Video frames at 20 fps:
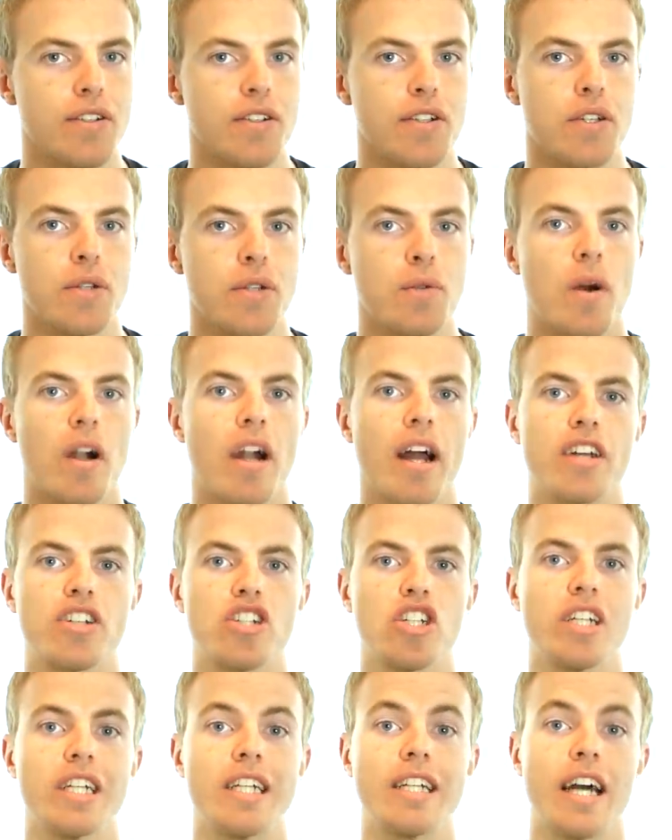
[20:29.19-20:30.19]
to you are
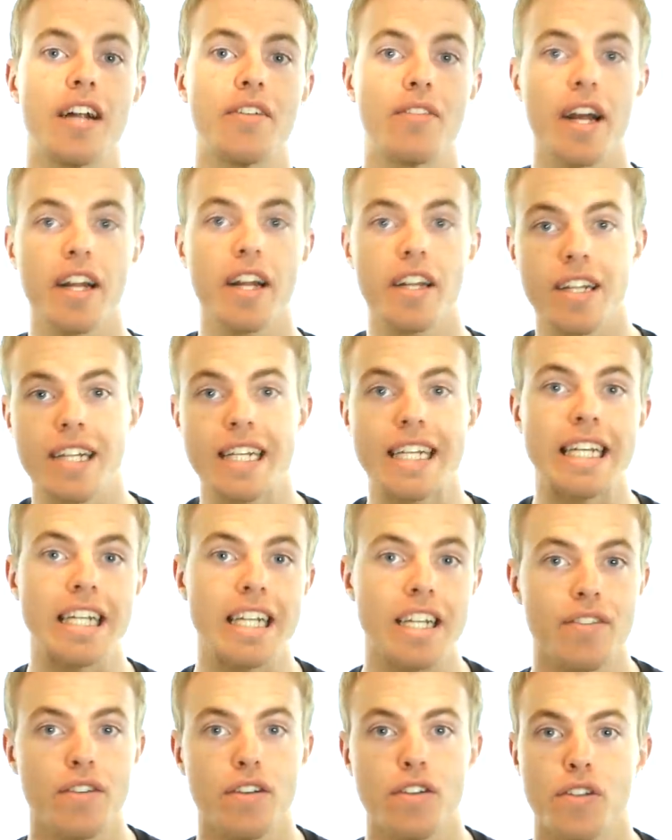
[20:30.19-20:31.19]
actually directly
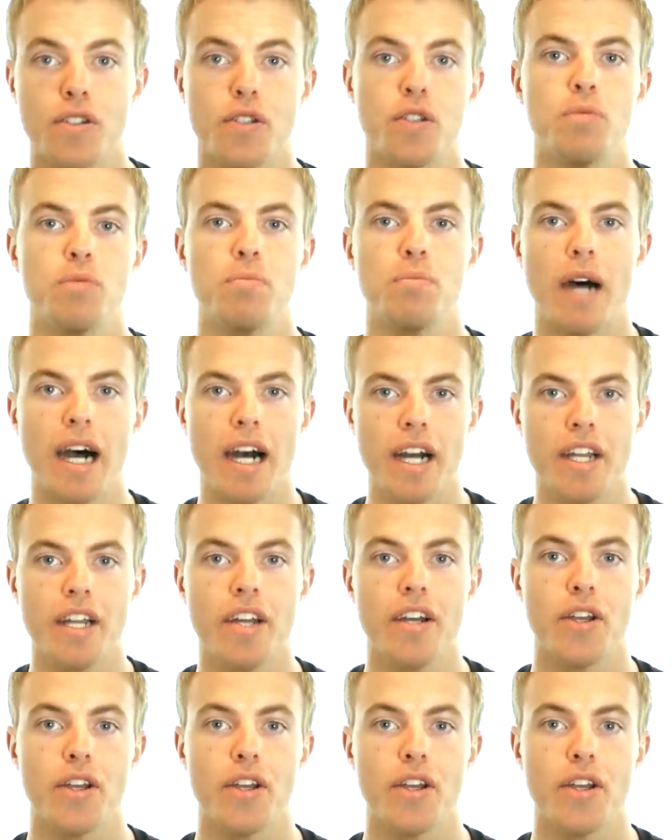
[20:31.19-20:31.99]
given to you by